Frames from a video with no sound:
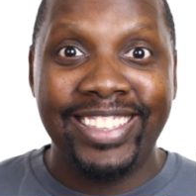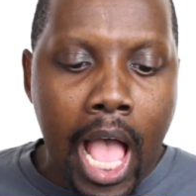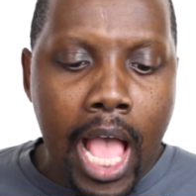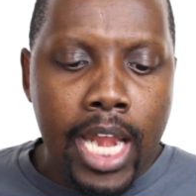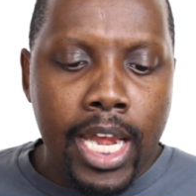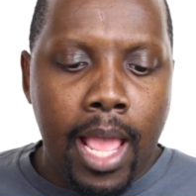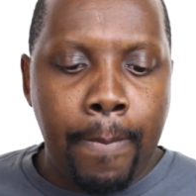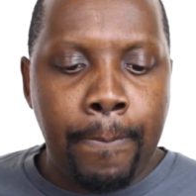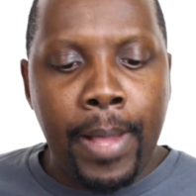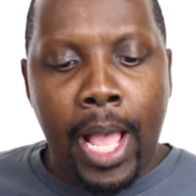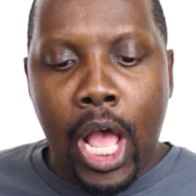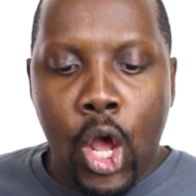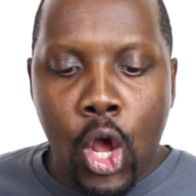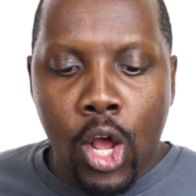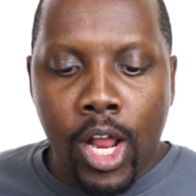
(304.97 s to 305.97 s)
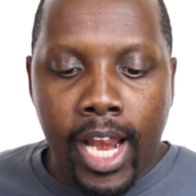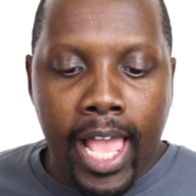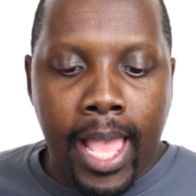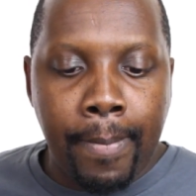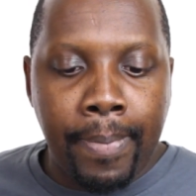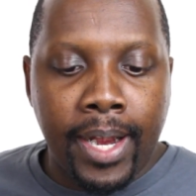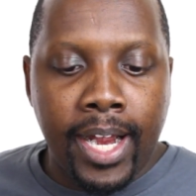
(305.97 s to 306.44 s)
Ana
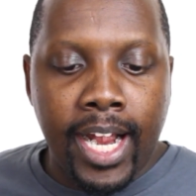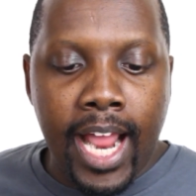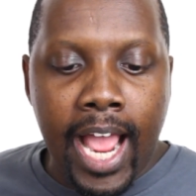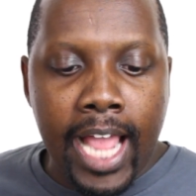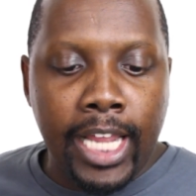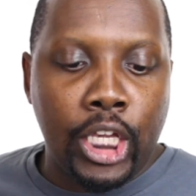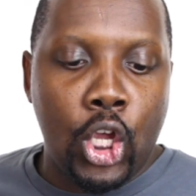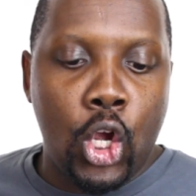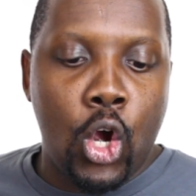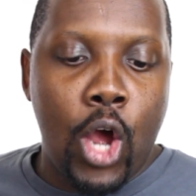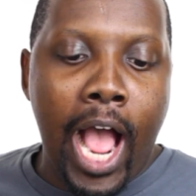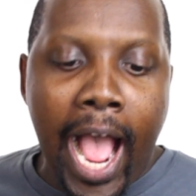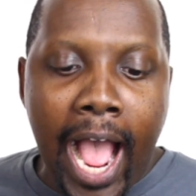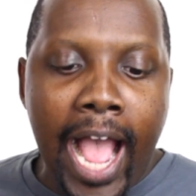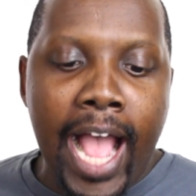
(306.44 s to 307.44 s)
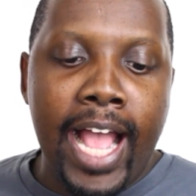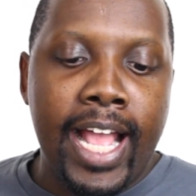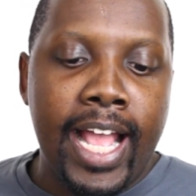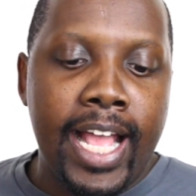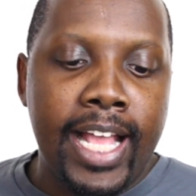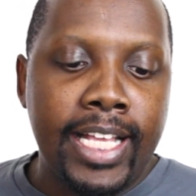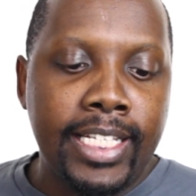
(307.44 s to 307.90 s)
Paola Braggio
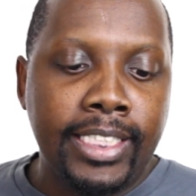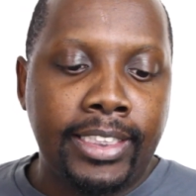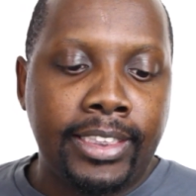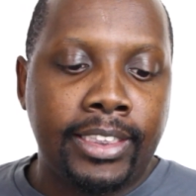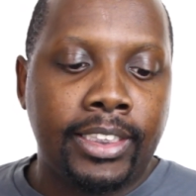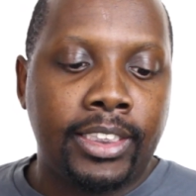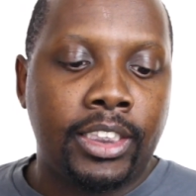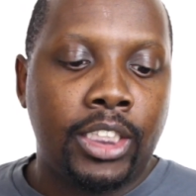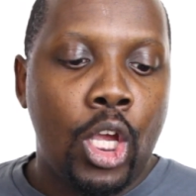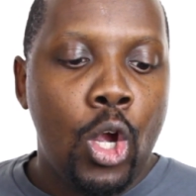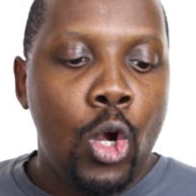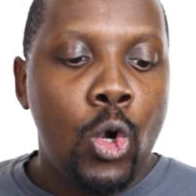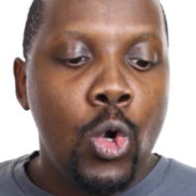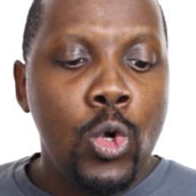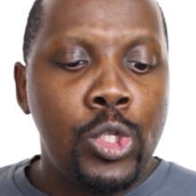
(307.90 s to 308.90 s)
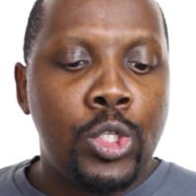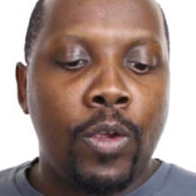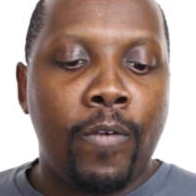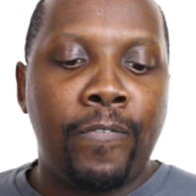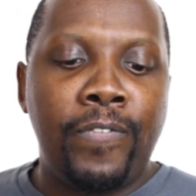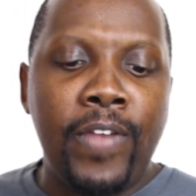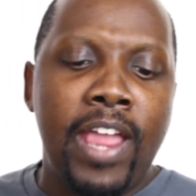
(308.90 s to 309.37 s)
asks, who's
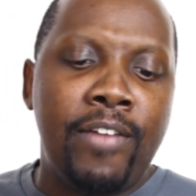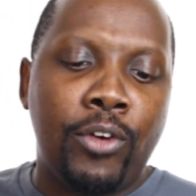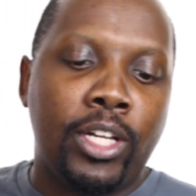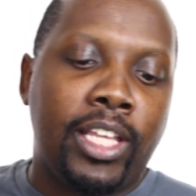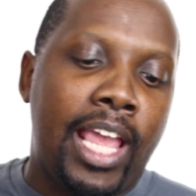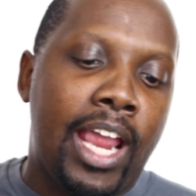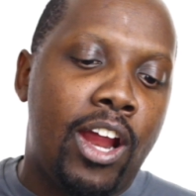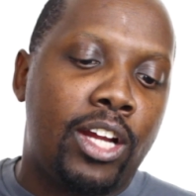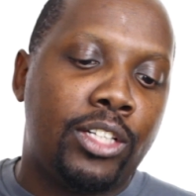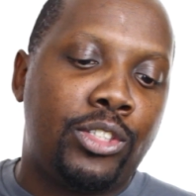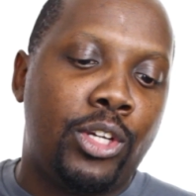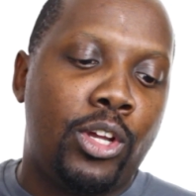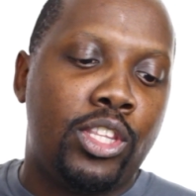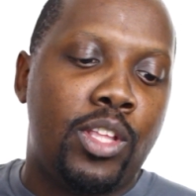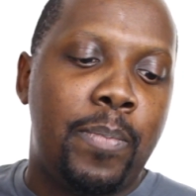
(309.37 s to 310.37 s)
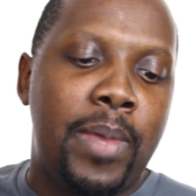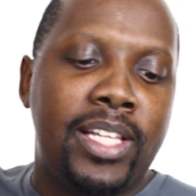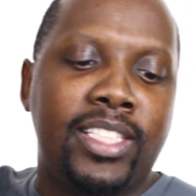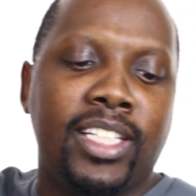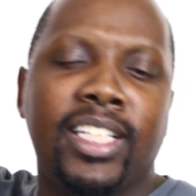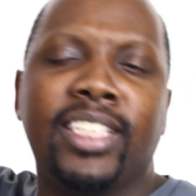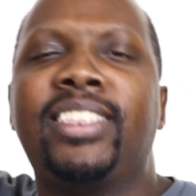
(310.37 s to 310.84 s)
your favorite character on The
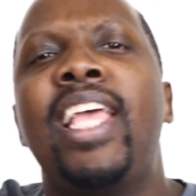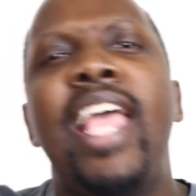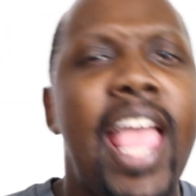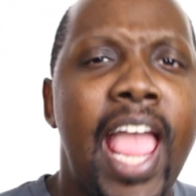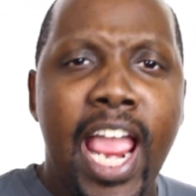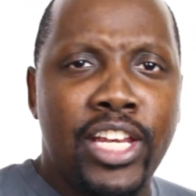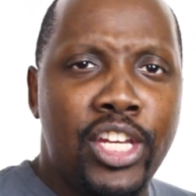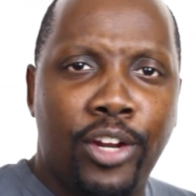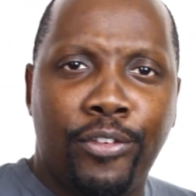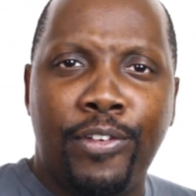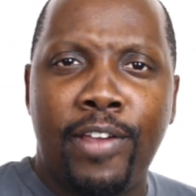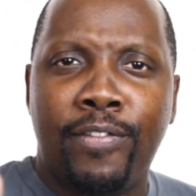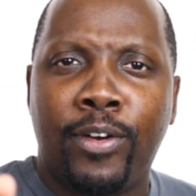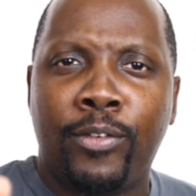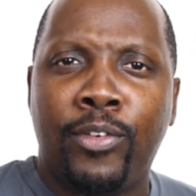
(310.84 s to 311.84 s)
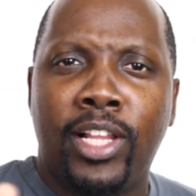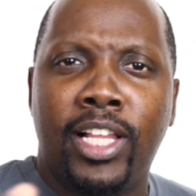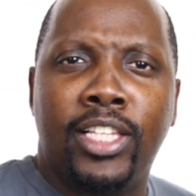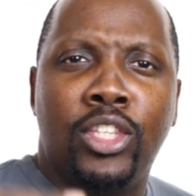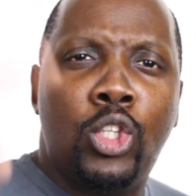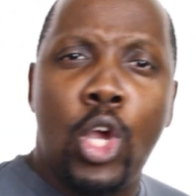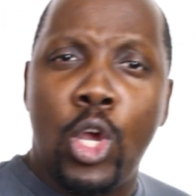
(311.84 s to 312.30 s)
Mentalist and your favorite
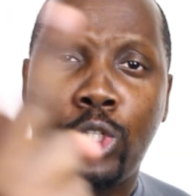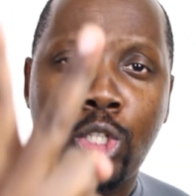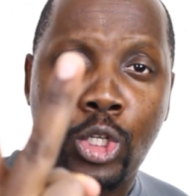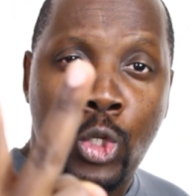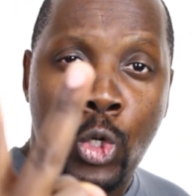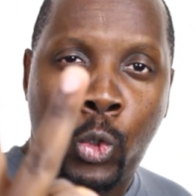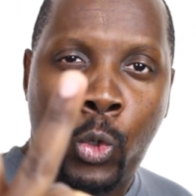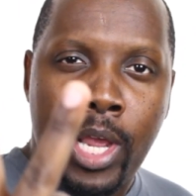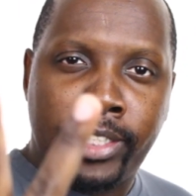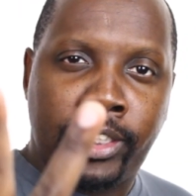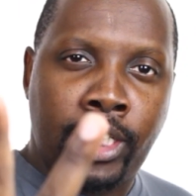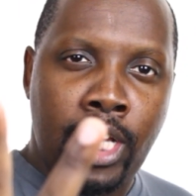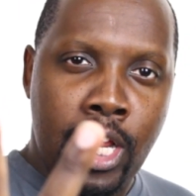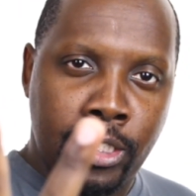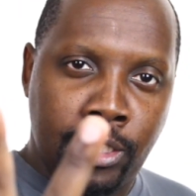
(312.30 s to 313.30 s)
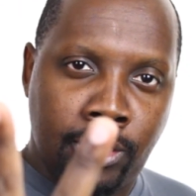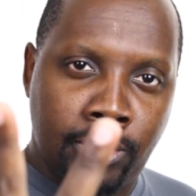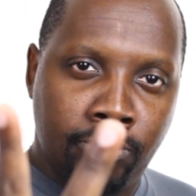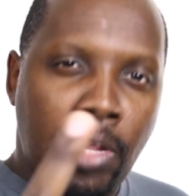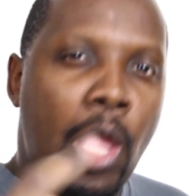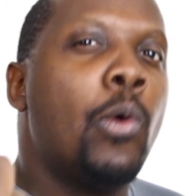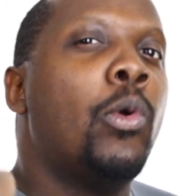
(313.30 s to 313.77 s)
villain? Those are two
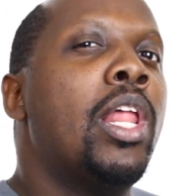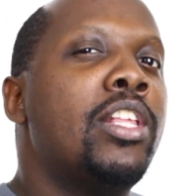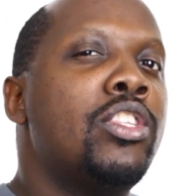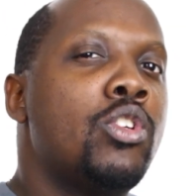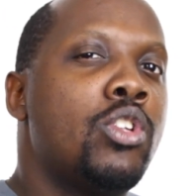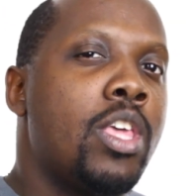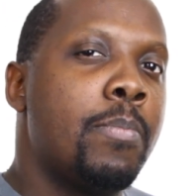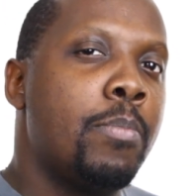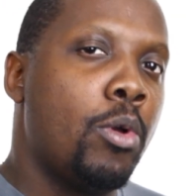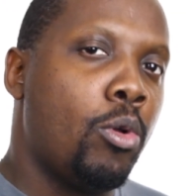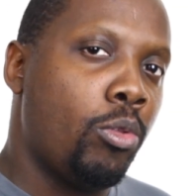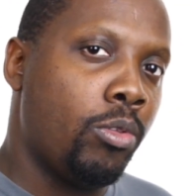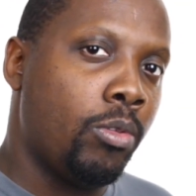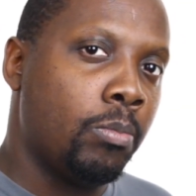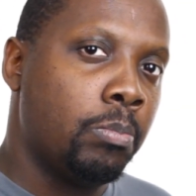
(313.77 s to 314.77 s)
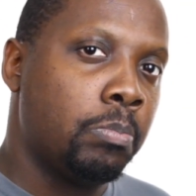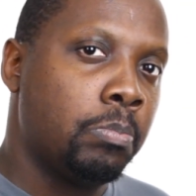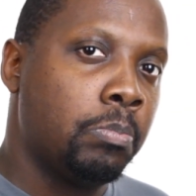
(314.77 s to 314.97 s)
questions. I will answer them both.